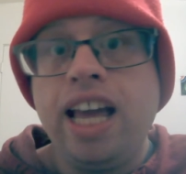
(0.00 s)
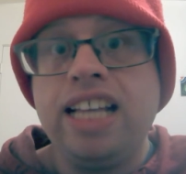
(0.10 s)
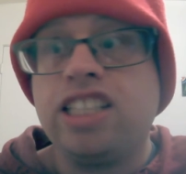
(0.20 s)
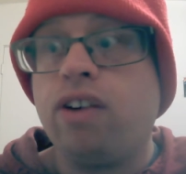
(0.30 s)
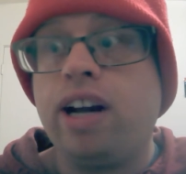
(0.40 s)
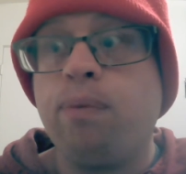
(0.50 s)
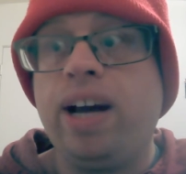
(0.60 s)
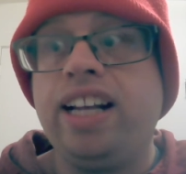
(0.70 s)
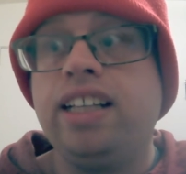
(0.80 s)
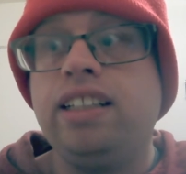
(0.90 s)
is a great
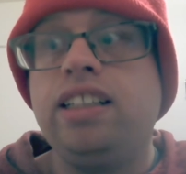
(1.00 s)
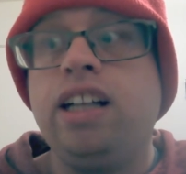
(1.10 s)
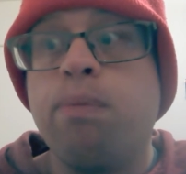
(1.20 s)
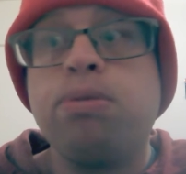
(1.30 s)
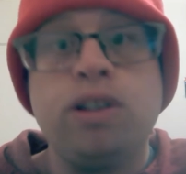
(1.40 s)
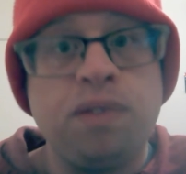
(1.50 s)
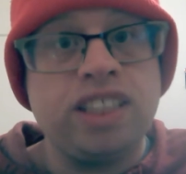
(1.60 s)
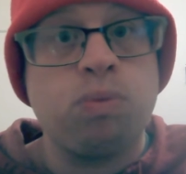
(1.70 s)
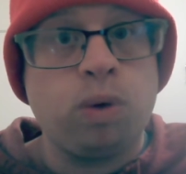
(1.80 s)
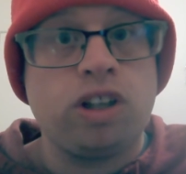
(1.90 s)
way to, you know, prove
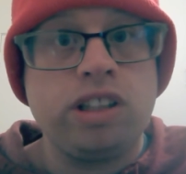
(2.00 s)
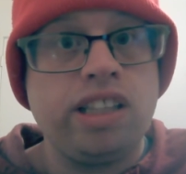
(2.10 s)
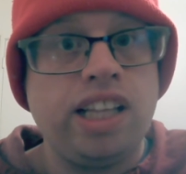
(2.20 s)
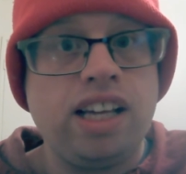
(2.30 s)
his worth,